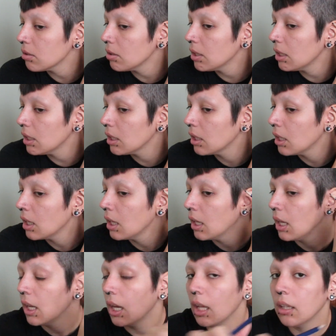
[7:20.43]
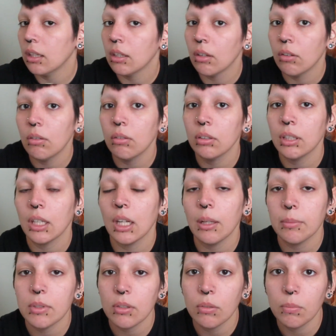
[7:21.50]
it, and then I'll hold that
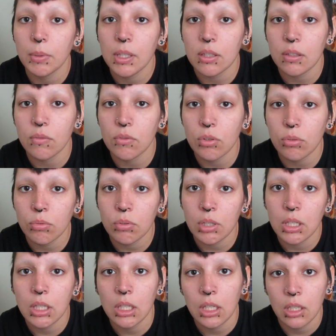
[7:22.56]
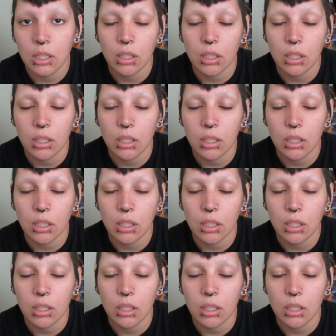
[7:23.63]
up to a piece of jewelry